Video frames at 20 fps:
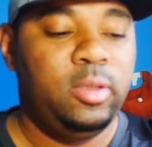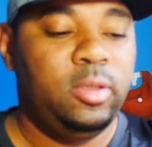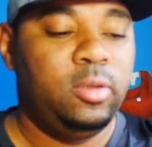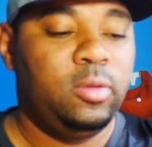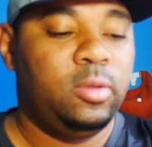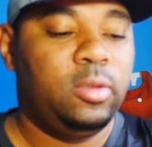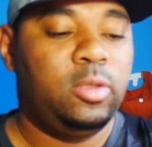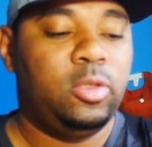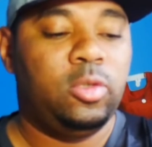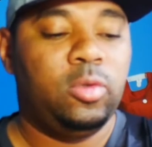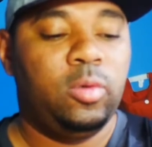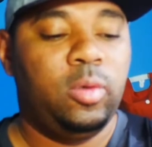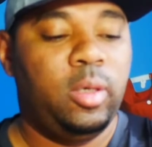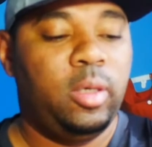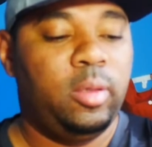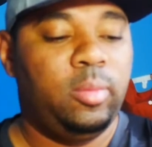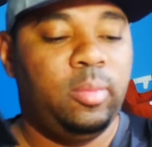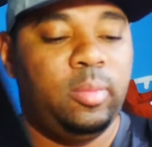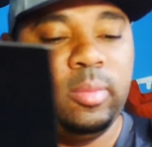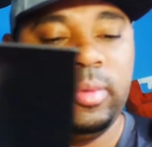you
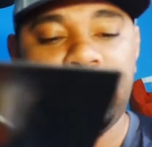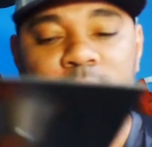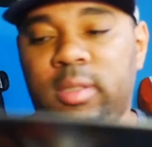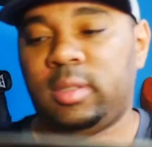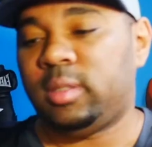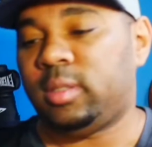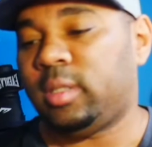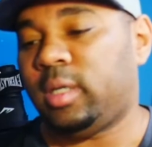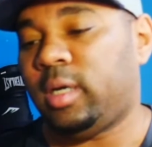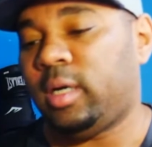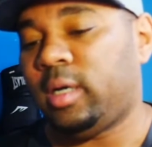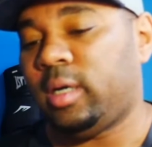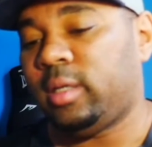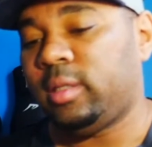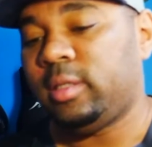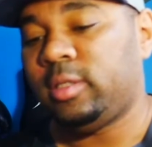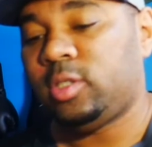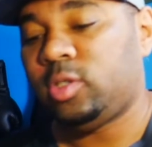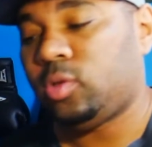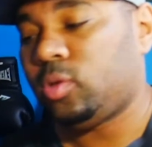enjoyed this
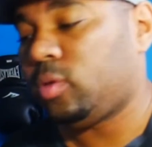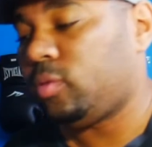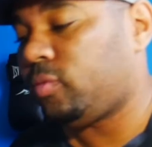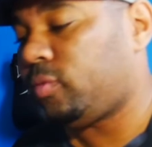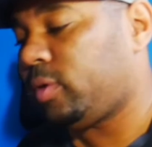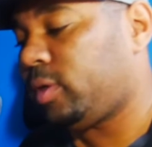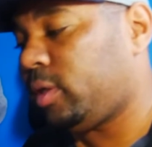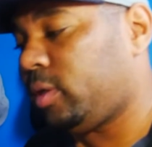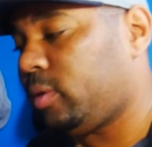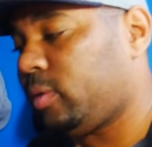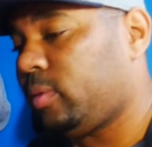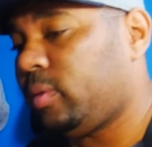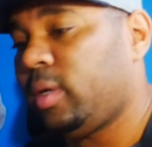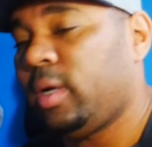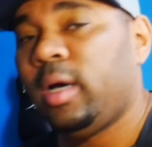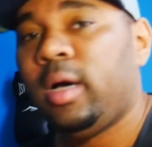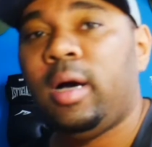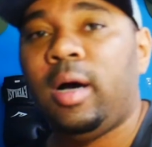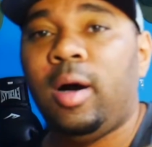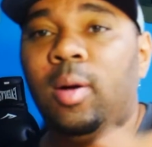this short video
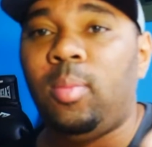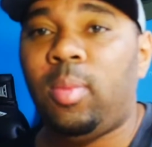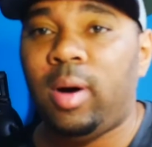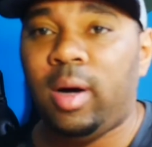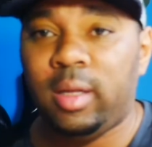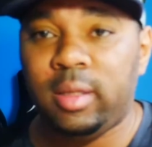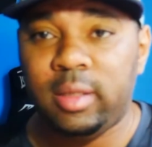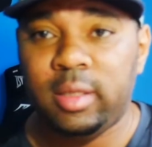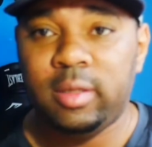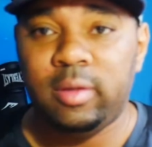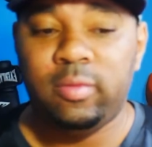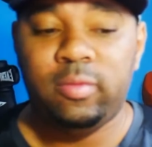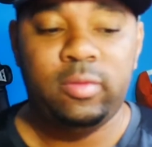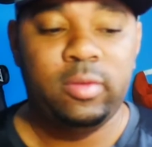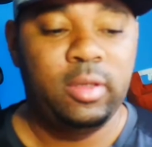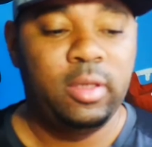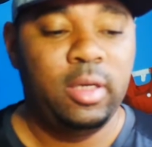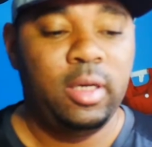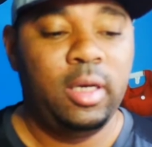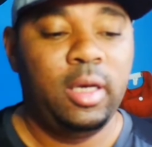about
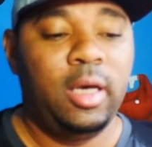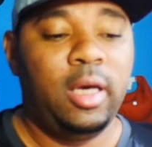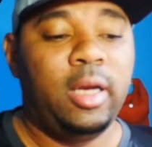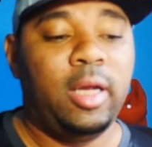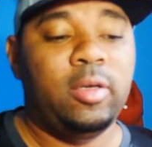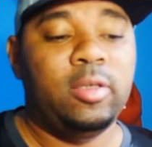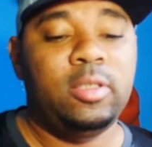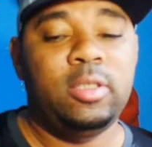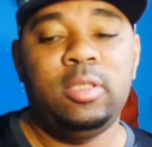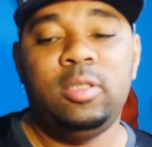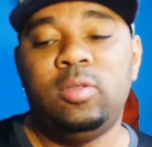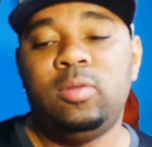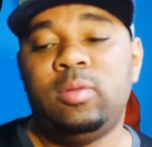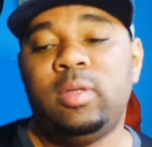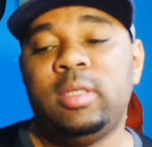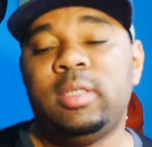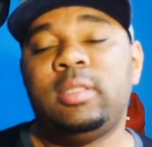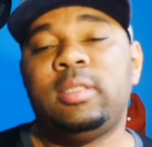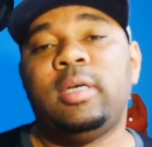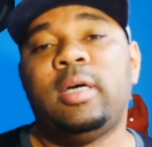Lyft, and I'll see you
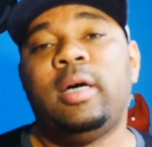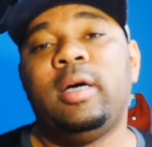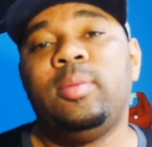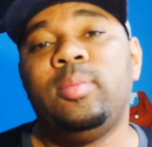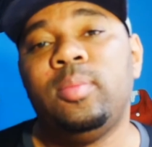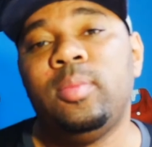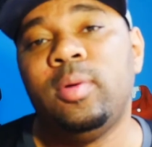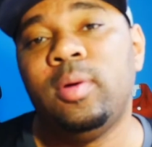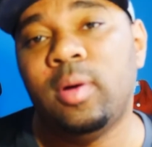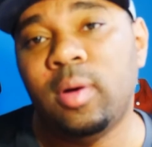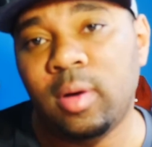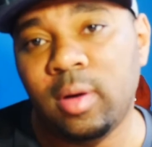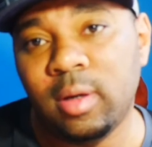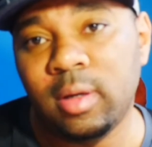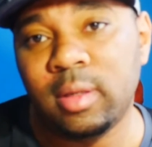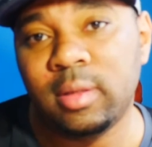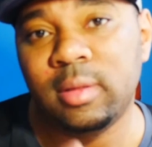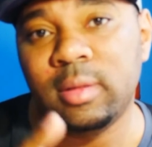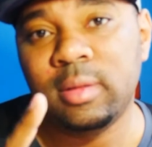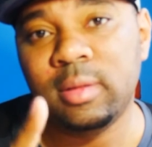next time
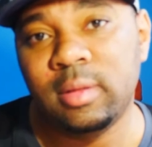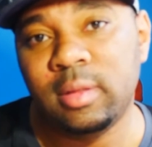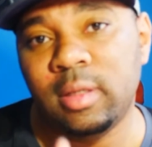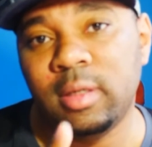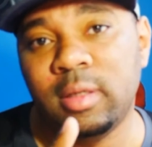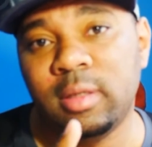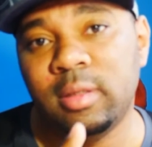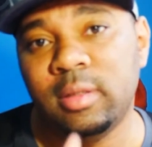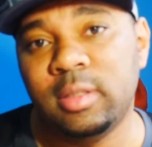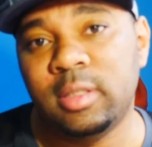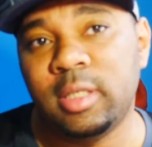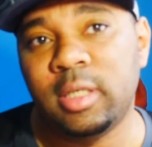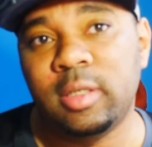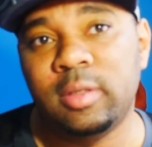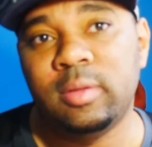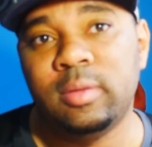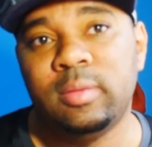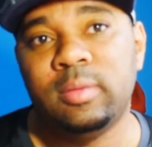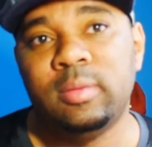on the channel.